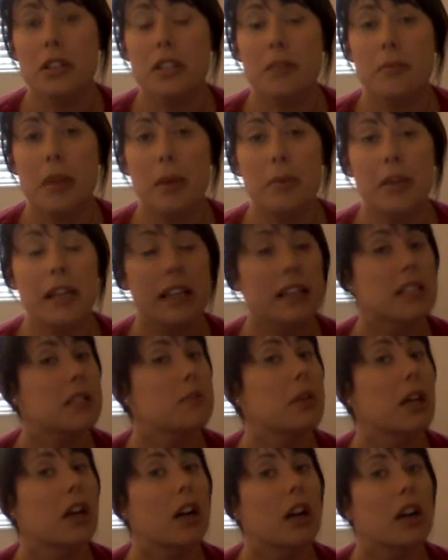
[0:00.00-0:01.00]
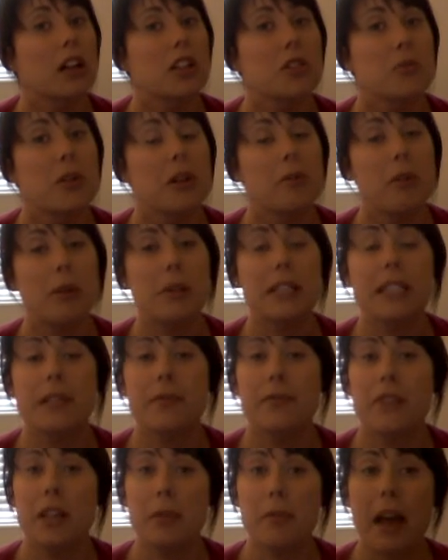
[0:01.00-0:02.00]
To maybe get some encouragement, maybe
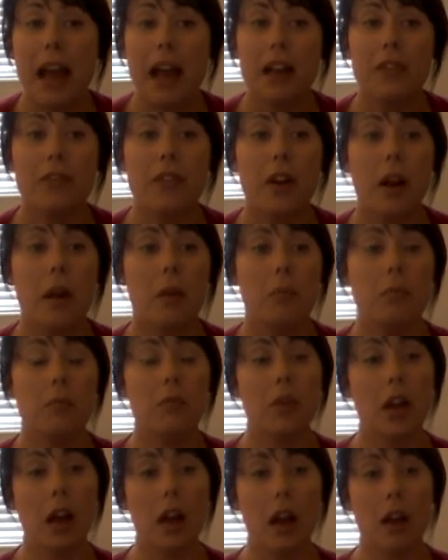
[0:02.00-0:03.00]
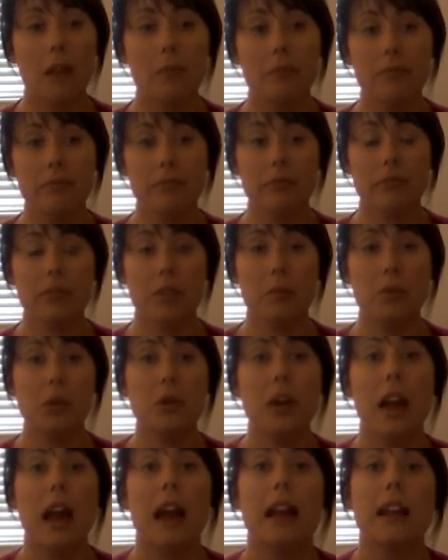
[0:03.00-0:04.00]
some feedback from
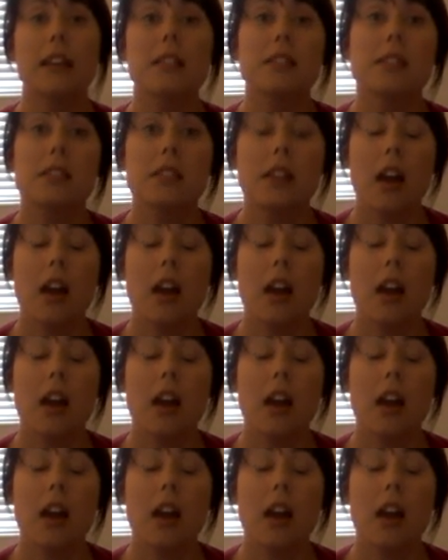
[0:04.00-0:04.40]
you guys